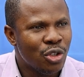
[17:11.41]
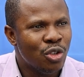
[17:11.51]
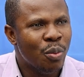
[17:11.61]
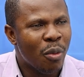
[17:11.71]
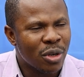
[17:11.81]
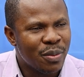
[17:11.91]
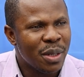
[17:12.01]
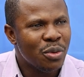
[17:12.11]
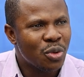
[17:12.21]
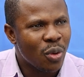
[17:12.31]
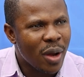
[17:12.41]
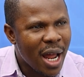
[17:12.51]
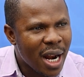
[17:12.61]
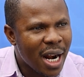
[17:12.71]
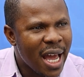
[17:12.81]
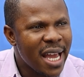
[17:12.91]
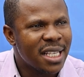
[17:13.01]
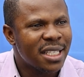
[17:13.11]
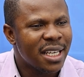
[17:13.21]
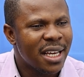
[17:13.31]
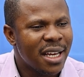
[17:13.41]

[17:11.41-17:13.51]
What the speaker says: You must be able to analyze